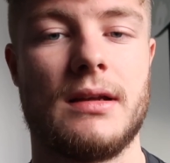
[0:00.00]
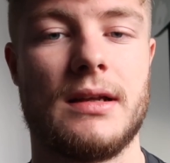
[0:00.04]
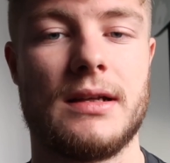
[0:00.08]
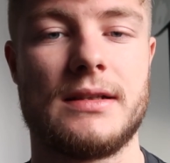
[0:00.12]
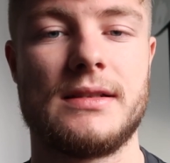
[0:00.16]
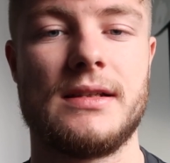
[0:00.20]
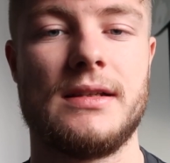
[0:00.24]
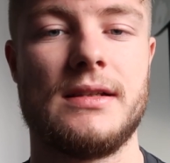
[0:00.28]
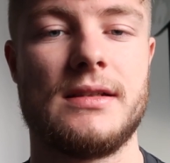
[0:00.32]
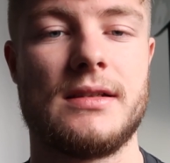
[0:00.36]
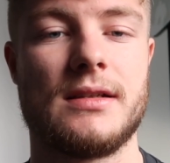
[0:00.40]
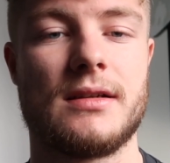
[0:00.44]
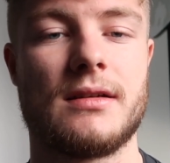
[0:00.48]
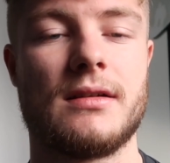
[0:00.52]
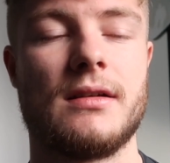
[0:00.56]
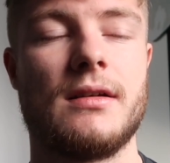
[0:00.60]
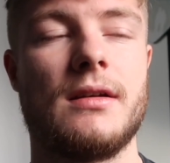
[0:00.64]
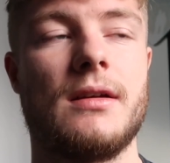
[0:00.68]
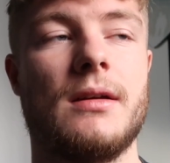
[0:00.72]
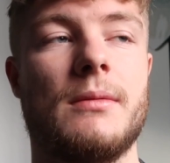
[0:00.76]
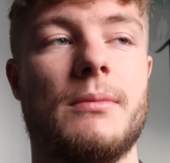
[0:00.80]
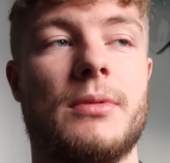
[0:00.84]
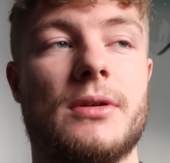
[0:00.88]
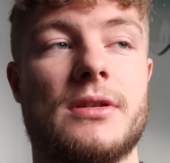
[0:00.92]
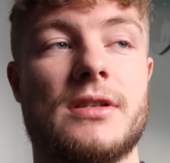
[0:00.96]
it's easier.
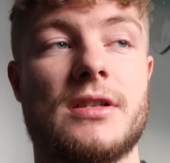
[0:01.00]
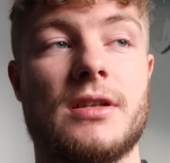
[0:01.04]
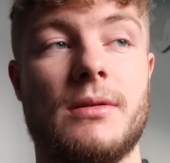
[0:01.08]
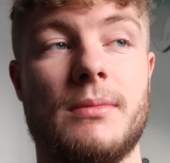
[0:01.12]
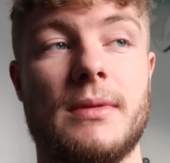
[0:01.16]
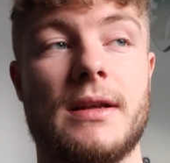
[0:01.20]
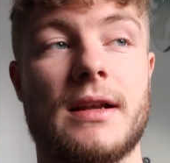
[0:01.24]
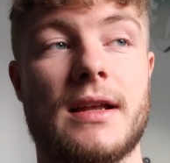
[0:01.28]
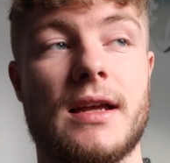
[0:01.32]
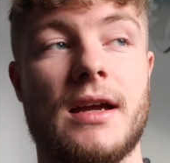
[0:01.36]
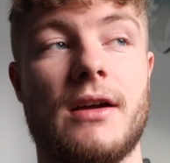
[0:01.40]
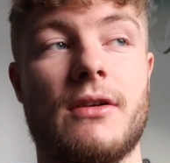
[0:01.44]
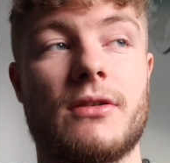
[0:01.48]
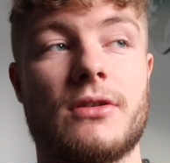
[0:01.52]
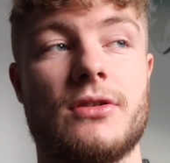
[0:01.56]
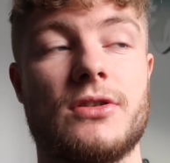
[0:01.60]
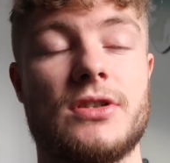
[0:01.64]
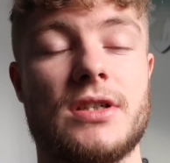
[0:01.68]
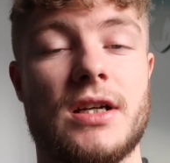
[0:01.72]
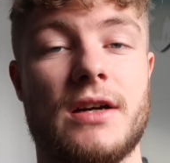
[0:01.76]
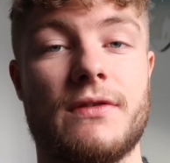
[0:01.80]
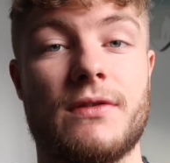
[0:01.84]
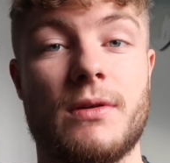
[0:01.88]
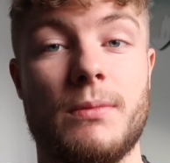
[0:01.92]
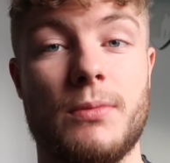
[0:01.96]
But some of the
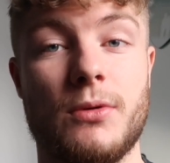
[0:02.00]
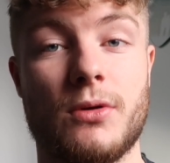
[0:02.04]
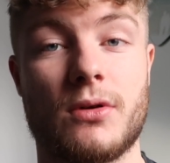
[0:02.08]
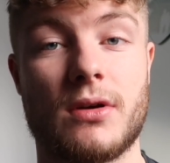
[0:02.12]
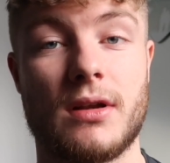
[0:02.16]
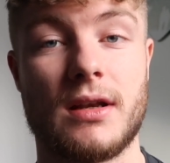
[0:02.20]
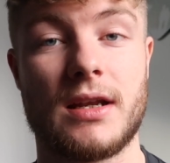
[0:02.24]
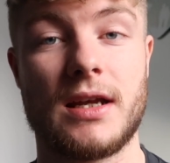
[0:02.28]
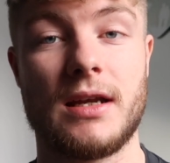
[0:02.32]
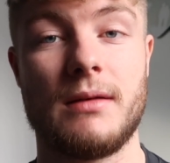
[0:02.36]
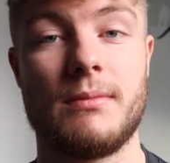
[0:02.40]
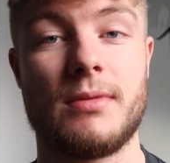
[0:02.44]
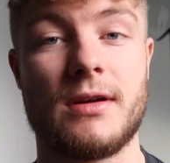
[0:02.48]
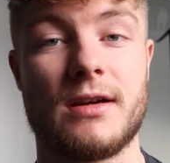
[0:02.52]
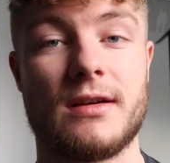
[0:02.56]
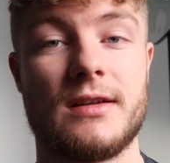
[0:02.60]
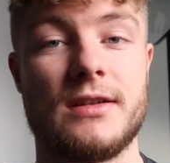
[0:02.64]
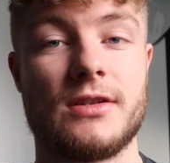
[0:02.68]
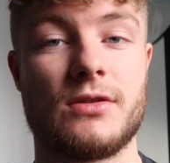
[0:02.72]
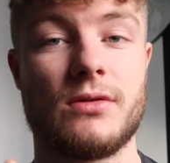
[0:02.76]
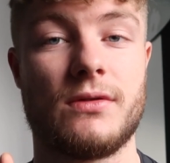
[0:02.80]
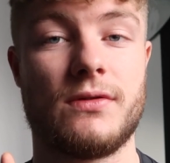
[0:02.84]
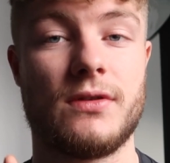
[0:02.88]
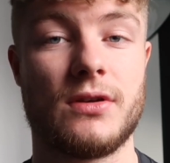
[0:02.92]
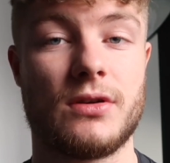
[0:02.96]
characters you have to book on Line Bertie,
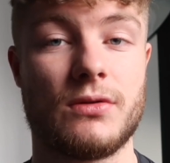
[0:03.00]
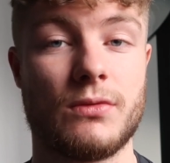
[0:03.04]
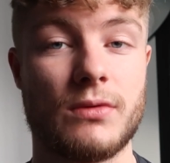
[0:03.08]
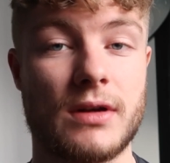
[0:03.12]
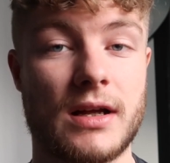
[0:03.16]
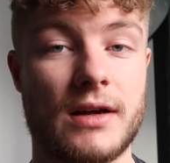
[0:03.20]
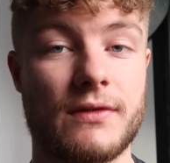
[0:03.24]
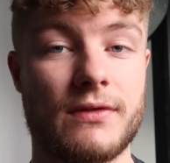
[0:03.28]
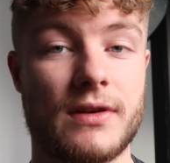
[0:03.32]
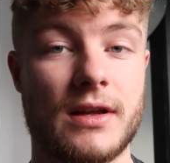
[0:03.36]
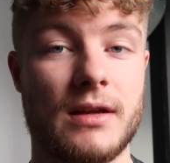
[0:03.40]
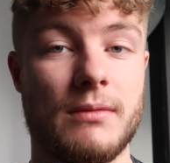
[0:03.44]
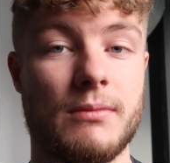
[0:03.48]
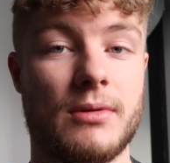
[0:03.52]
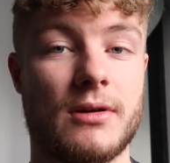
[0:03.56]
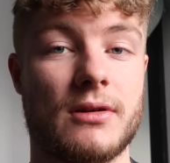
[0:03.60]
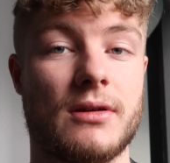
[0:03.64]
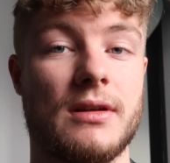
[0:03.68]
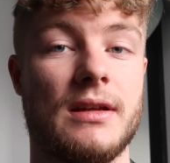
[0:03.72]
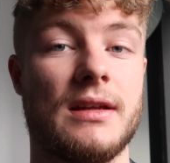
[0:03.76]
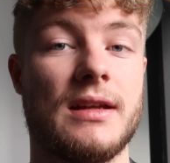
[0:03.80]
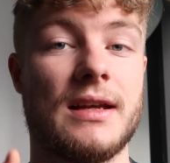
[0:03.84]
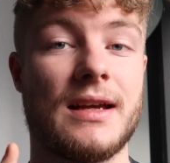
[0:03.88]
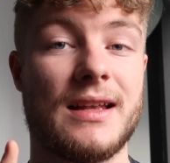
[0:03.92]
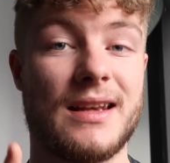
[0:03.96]
so if you don't have Line
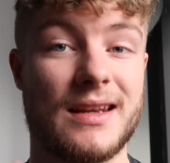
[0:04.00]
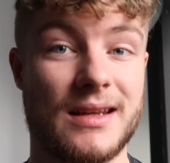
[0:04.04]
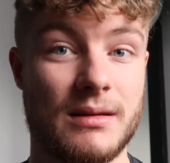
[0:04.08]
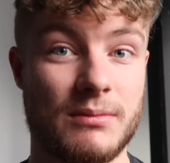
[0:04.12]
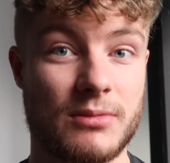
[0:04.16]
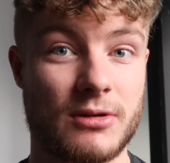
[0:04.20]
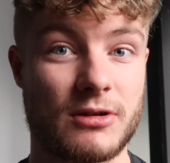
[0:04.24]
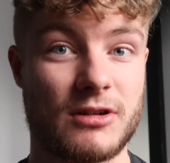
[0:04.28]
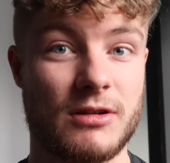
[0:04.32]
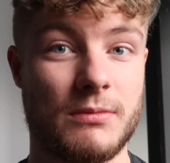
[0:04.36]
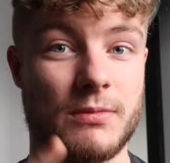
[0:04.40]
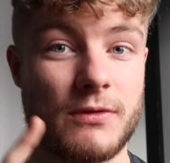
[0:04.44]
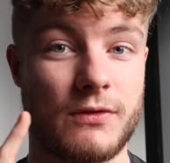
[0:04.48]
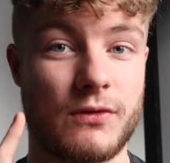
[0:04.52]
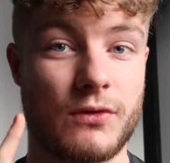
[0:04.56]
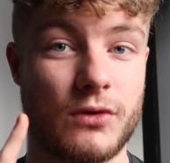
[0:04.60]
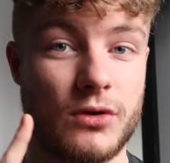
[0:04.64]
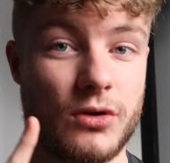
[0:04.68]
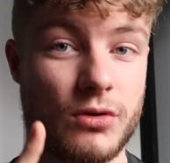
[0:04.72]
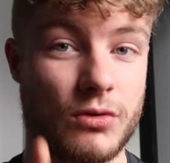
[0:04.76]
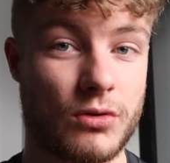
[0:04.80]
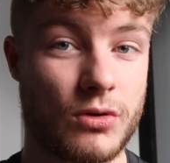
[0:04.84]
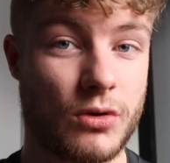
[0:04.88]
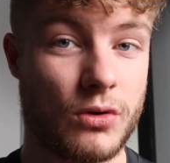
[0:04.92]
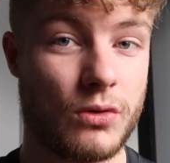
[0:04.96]
Bertie, get Line Bertie before
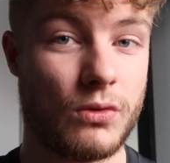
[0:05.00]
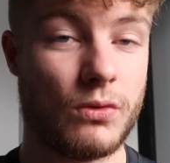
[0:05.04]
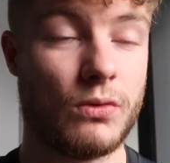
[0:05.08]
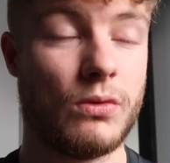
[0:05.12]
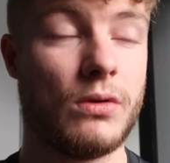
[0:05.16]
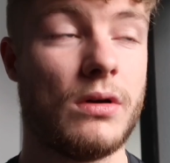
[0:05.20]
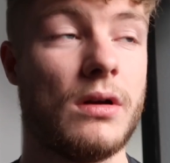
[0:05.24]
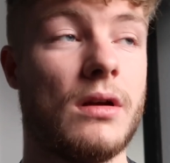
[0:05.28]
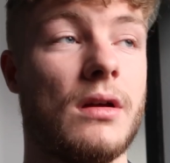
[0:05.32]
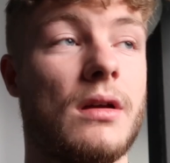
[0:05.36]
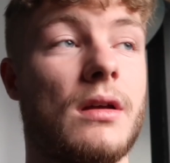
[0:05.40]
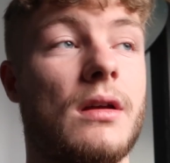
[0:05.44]
you go.